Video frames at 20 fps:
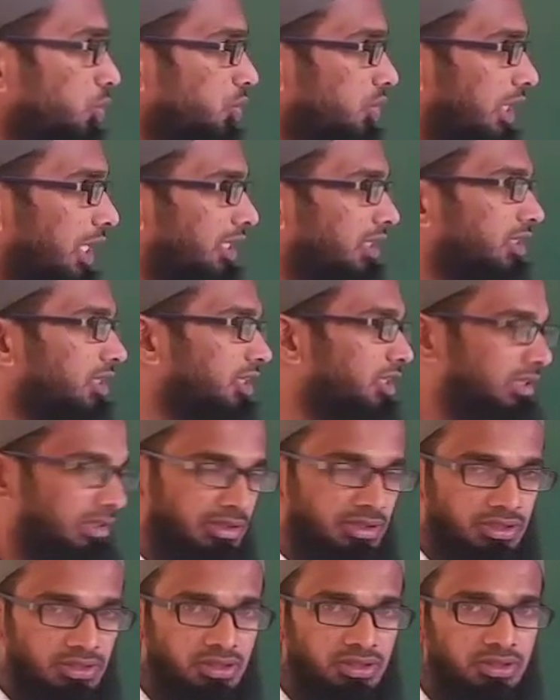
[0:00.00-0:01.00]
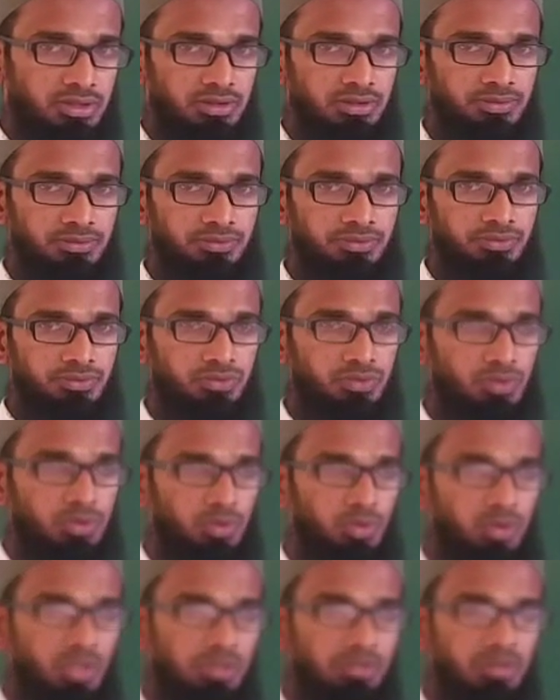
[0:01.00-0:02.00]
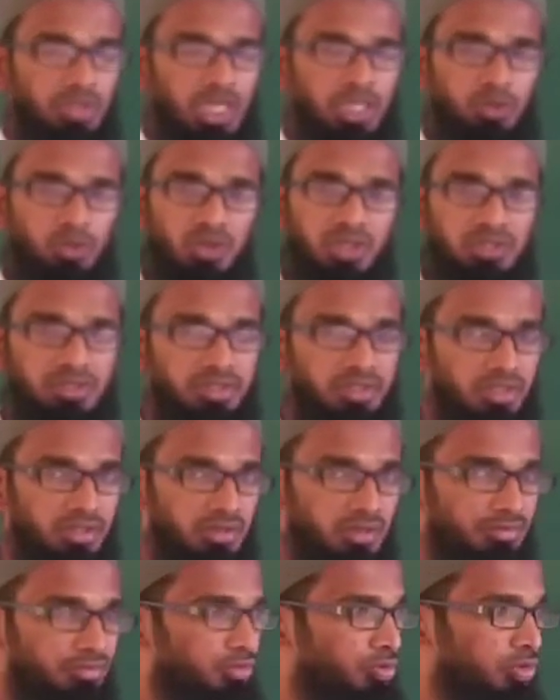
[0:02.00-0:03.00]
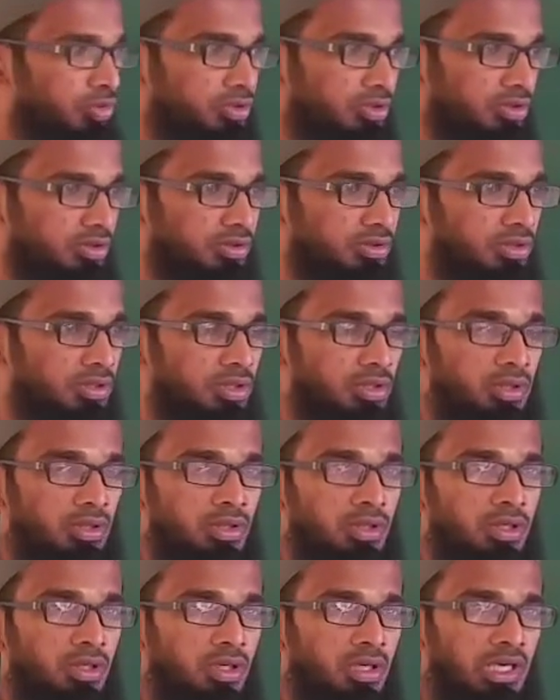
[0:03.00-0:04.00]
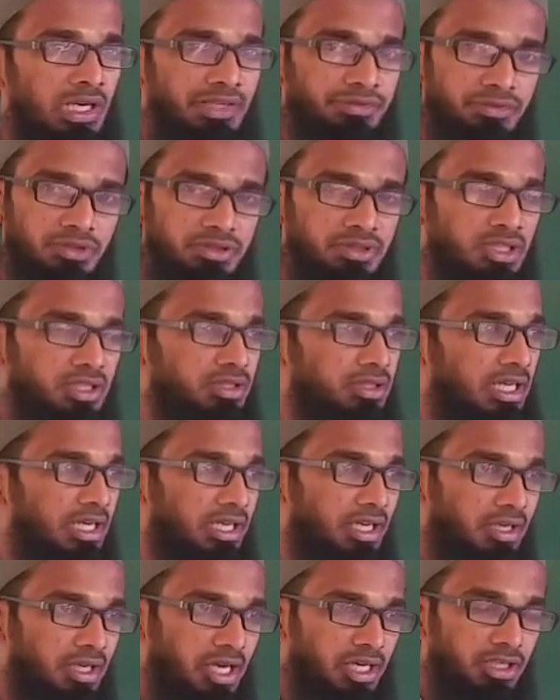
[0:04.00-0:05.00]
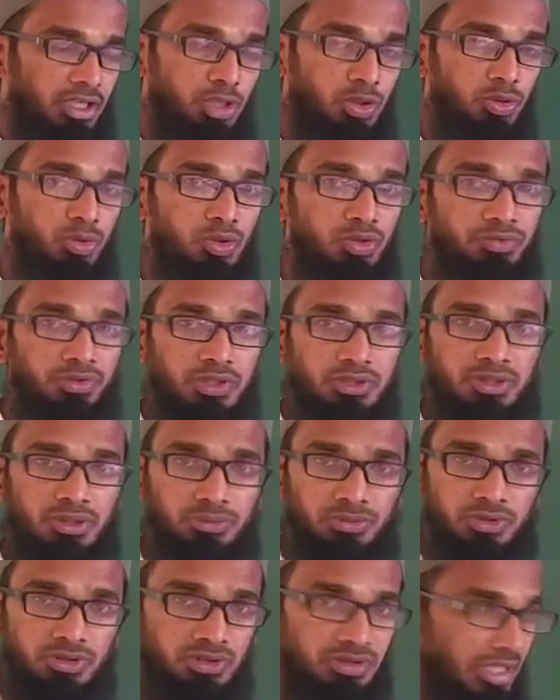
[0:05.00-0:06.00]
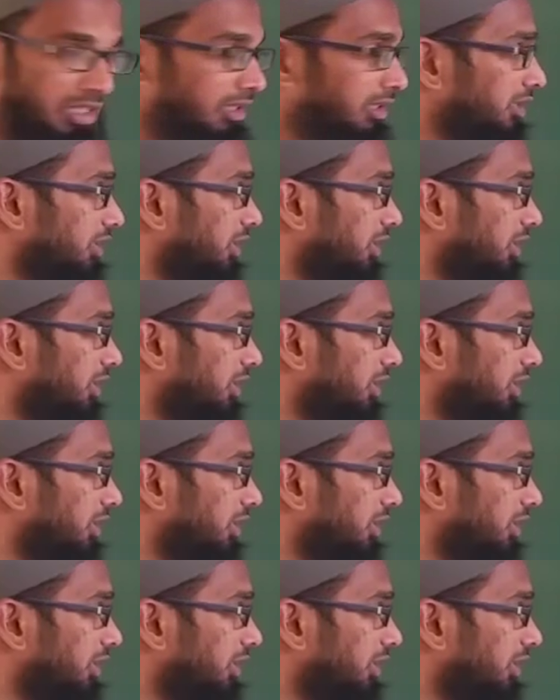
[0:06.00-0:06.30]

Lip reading: to calculate this, only we have to consider the forces. After that again I need to go for some sign